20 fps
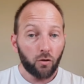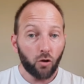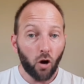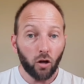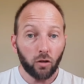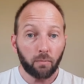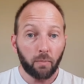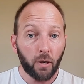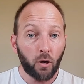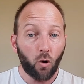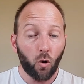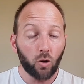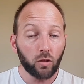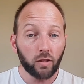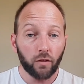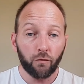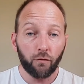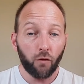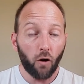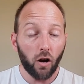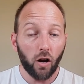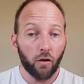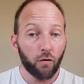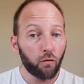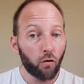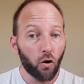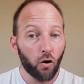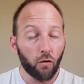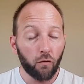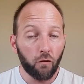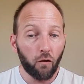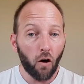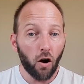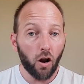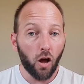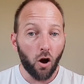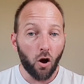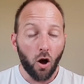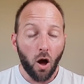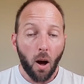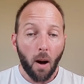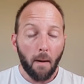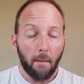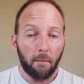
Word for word: not because of follow for a follow,